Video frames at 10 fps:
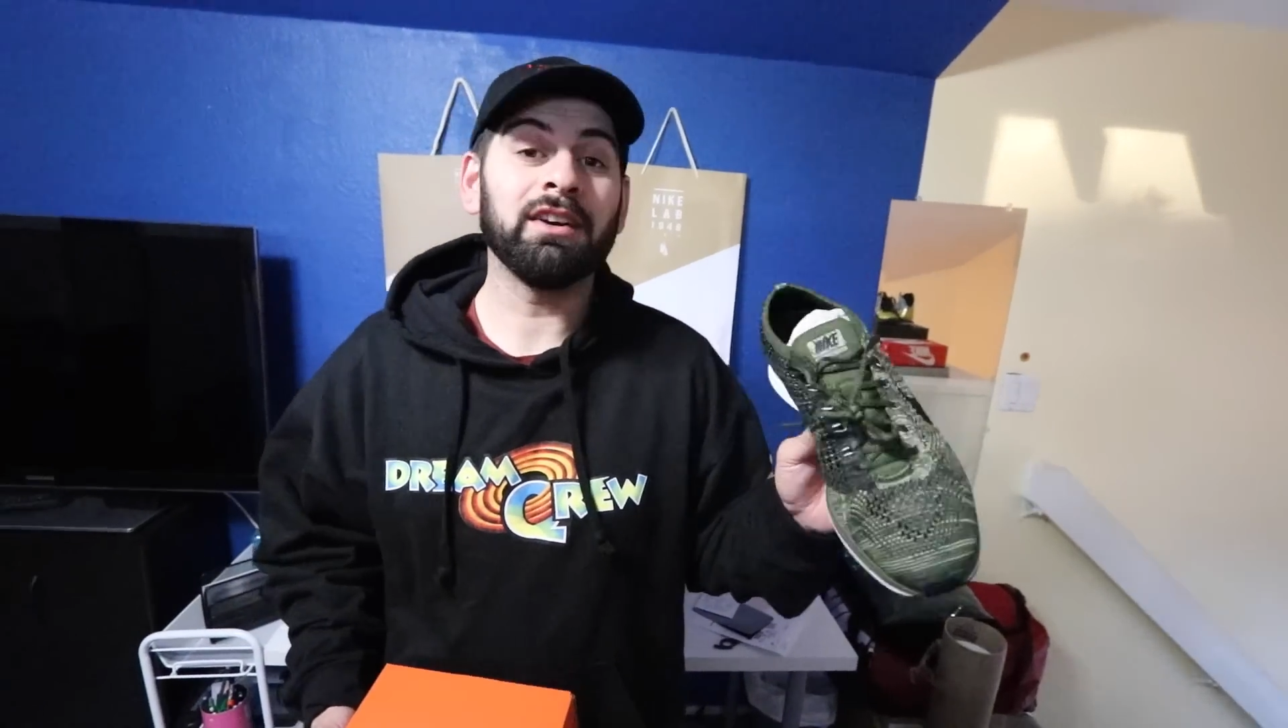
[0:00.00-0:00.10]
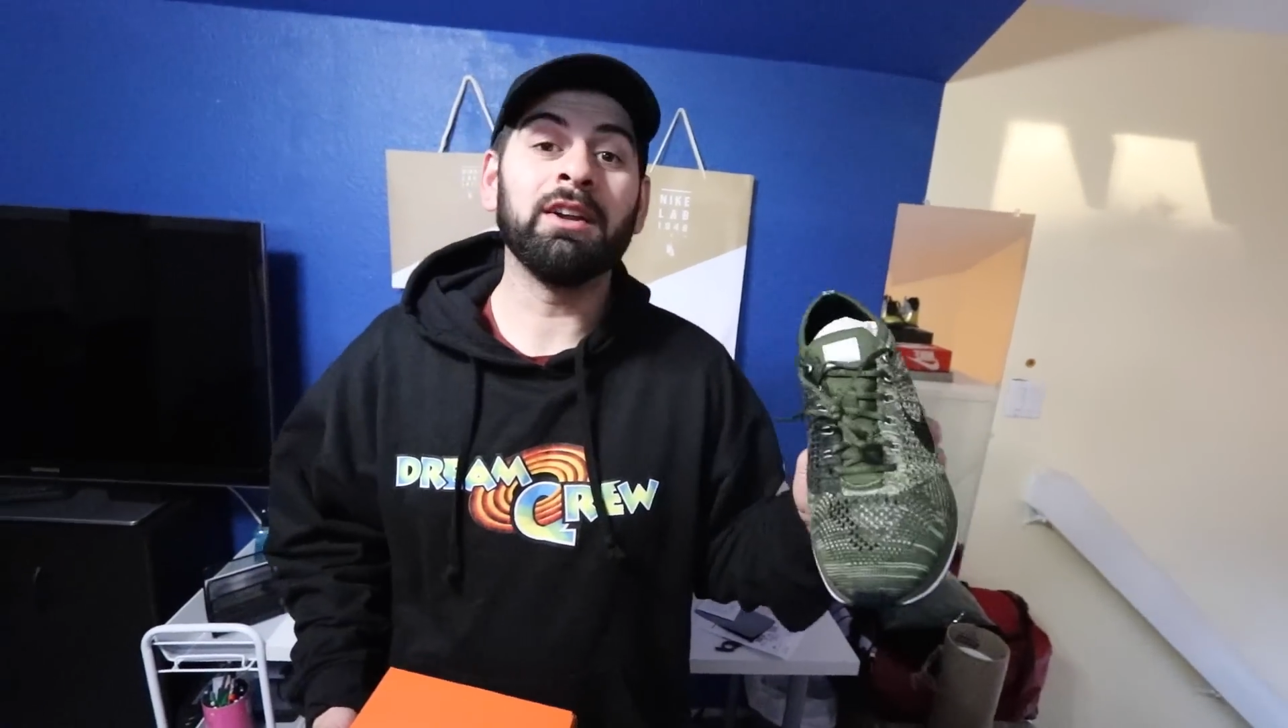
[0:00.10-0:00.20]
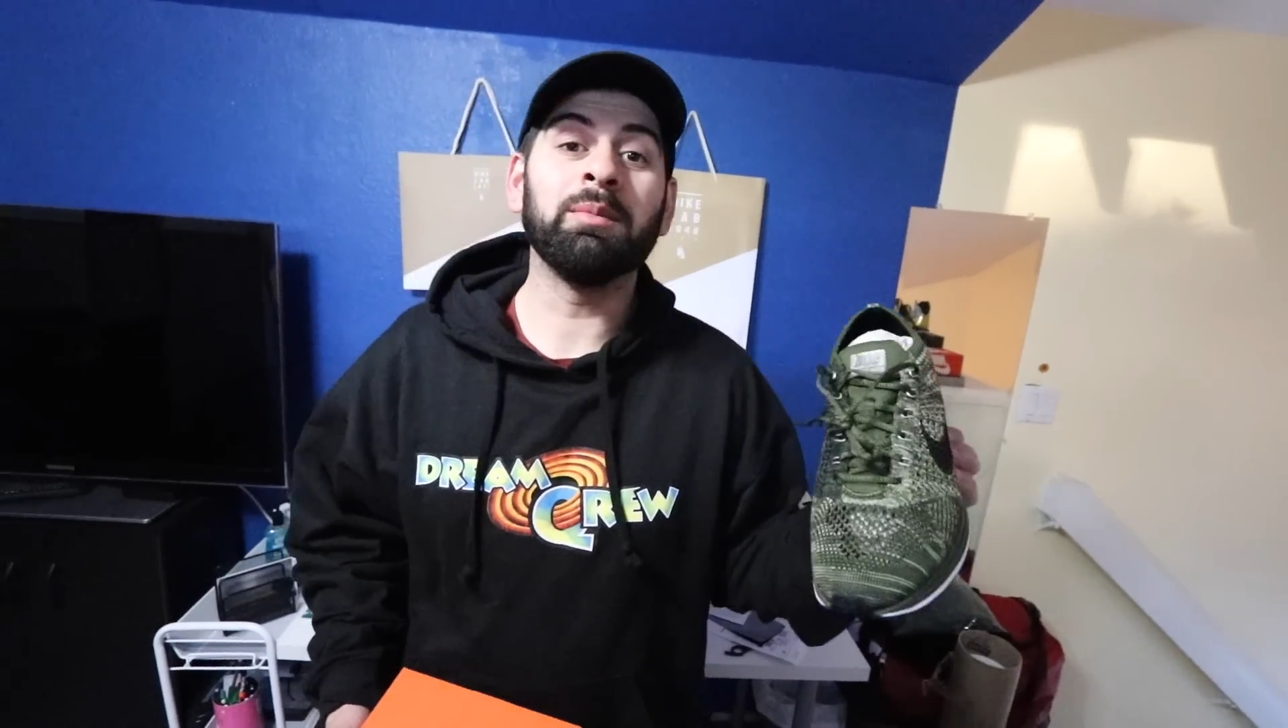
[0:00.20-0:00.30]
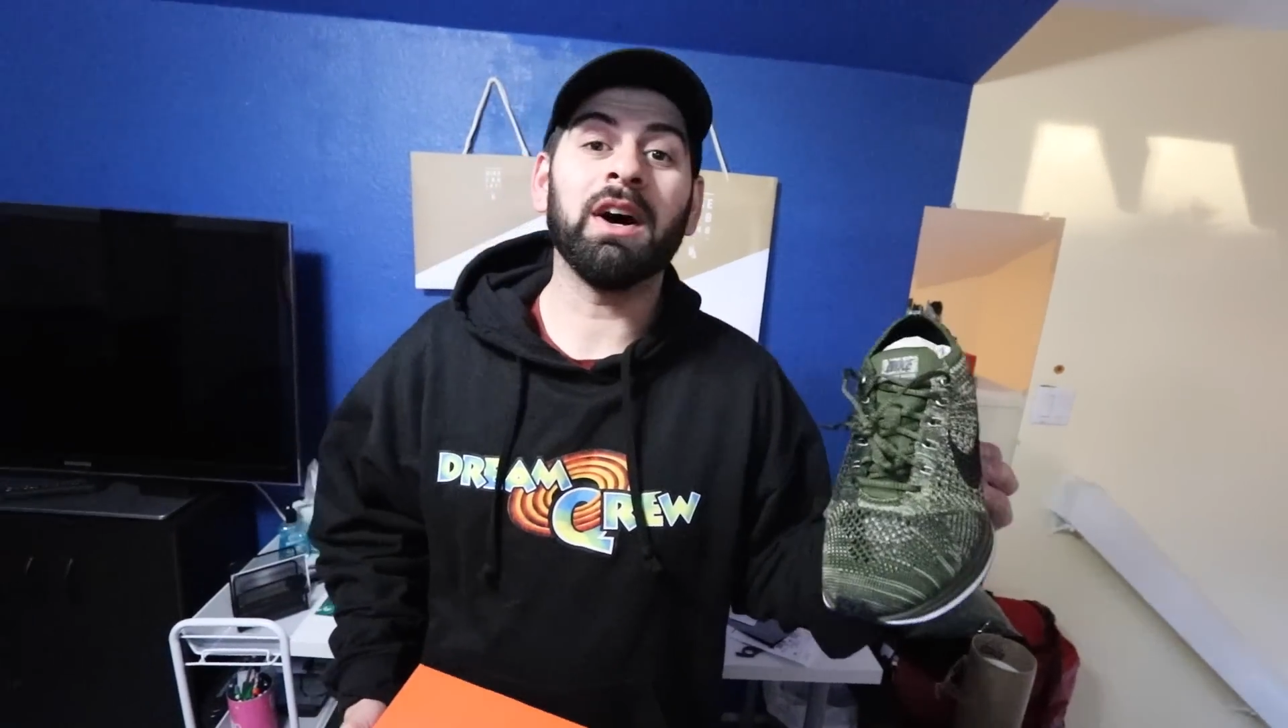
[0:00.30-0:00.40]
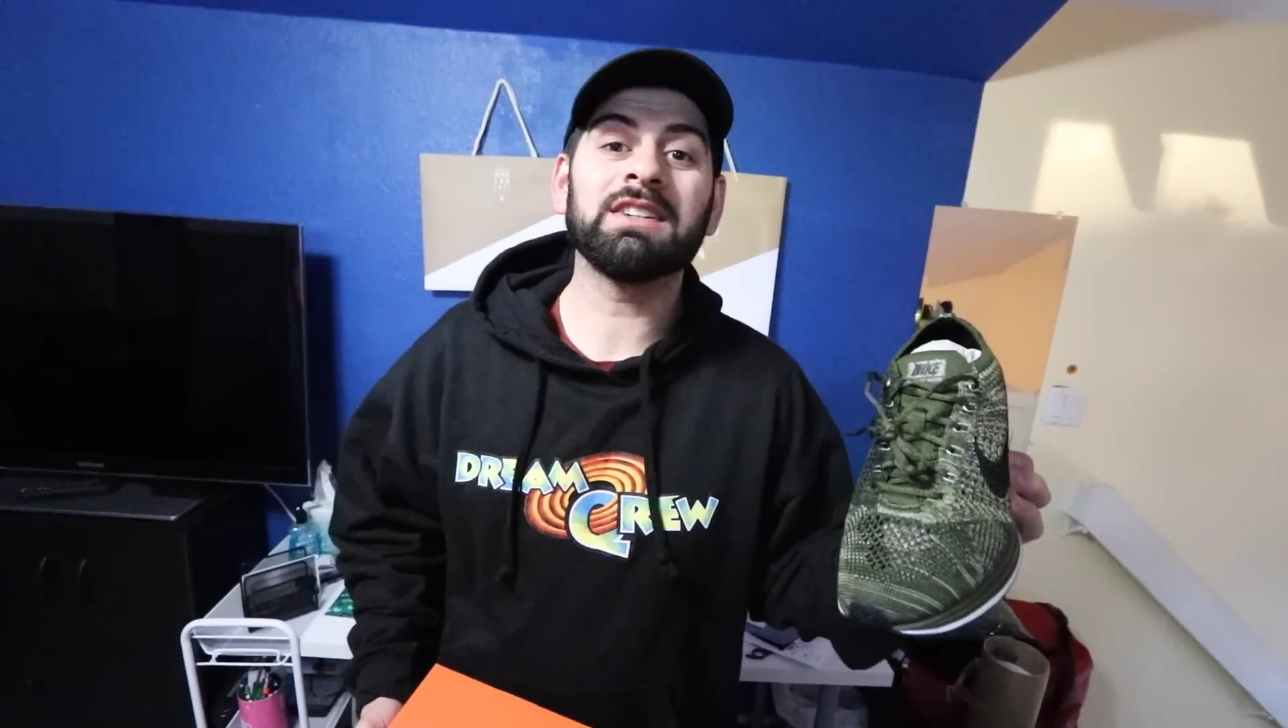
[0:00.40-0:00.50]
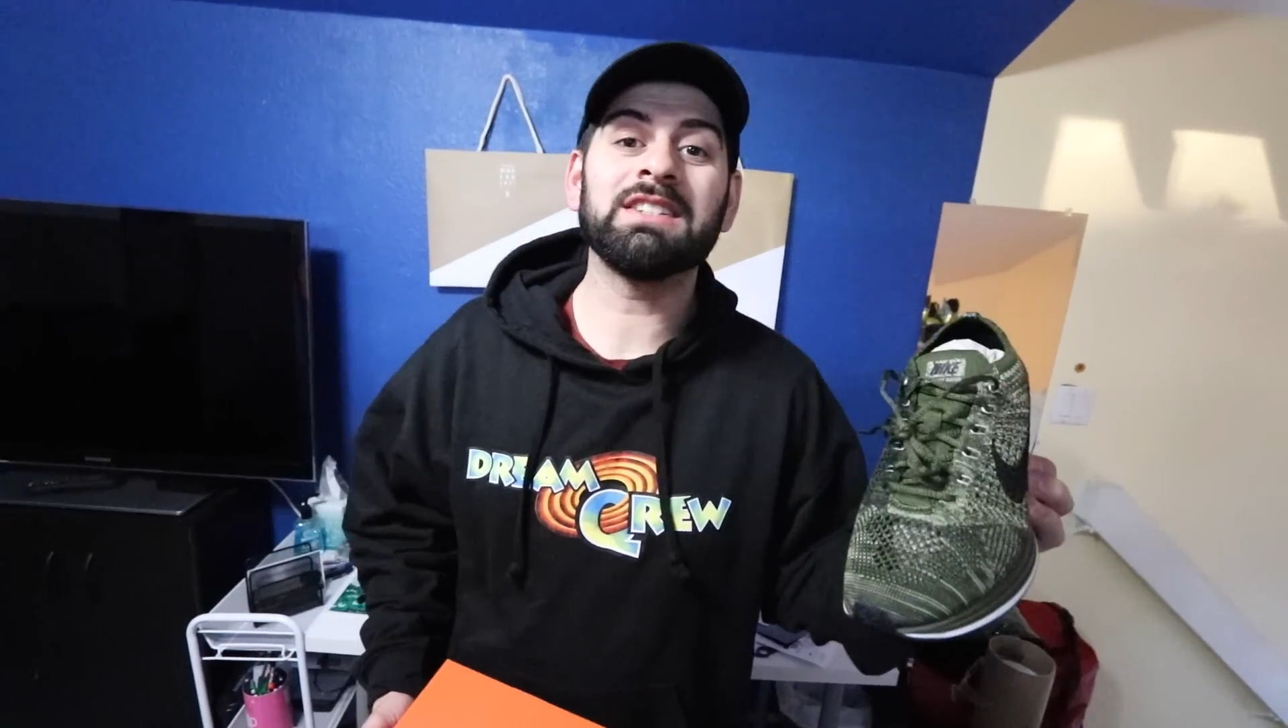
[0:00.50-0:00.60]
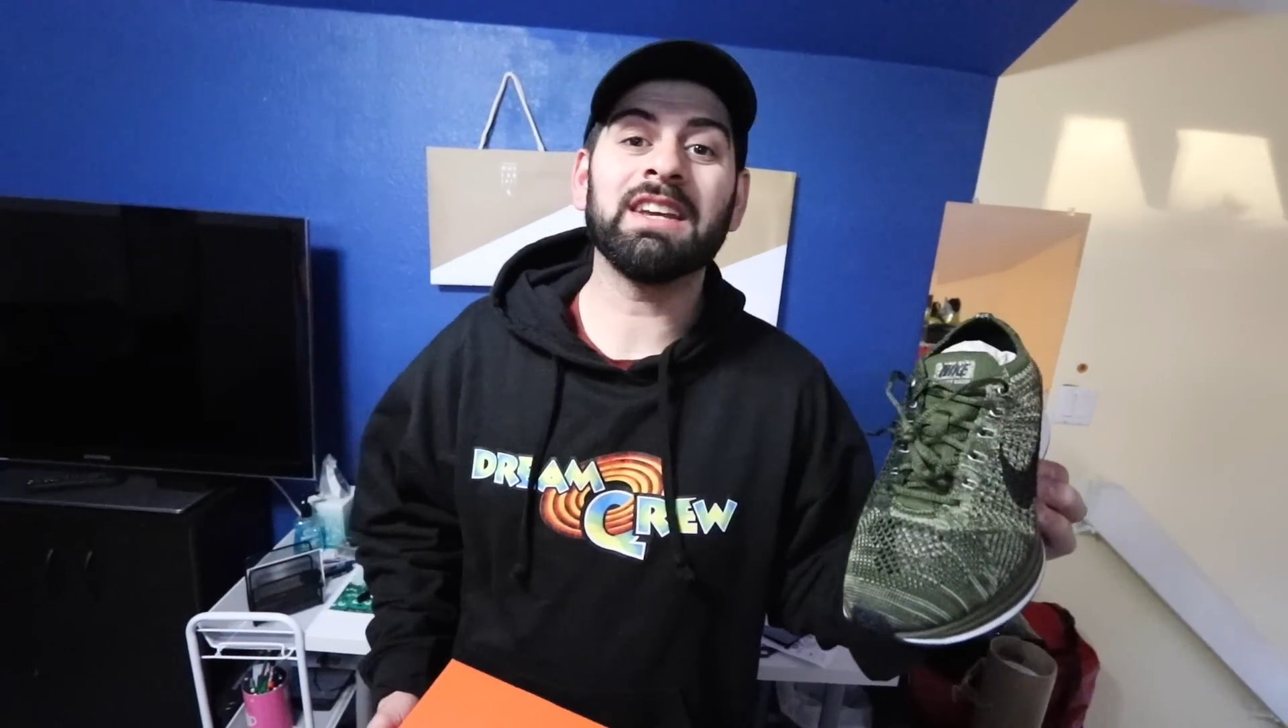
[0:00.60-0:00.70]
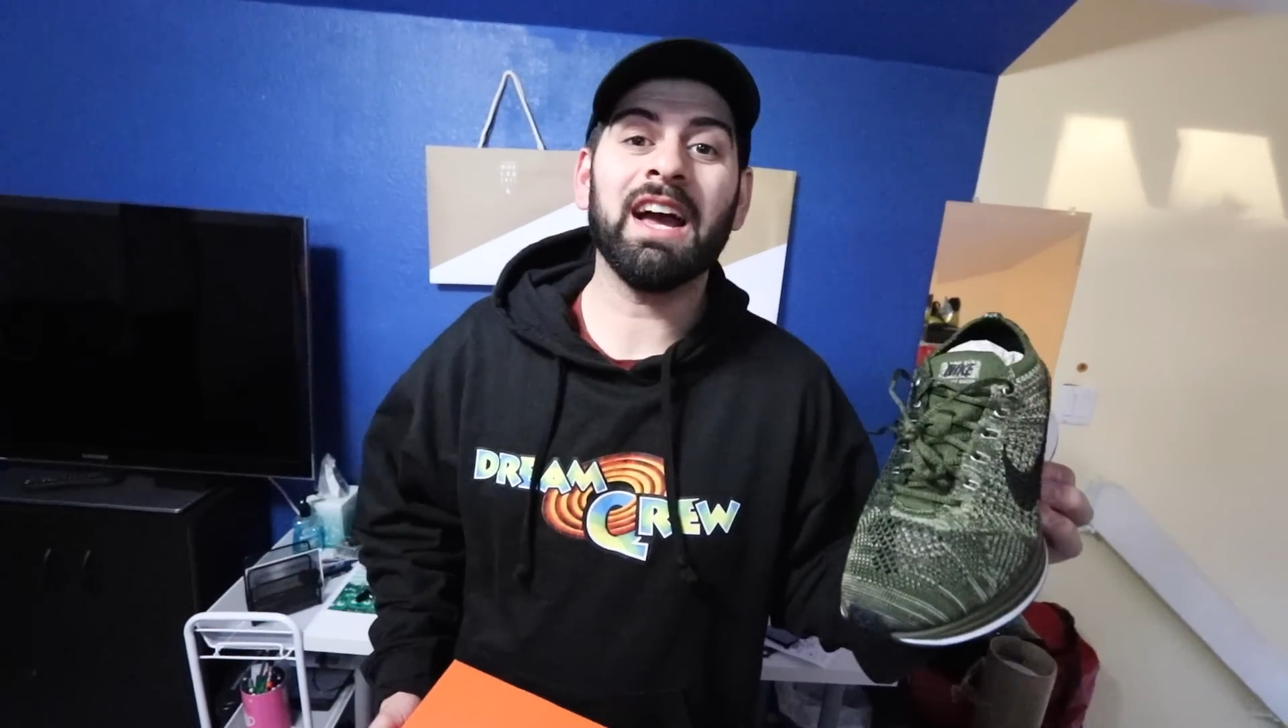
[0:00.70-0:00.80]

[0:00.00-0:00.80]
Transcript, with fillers: unboxing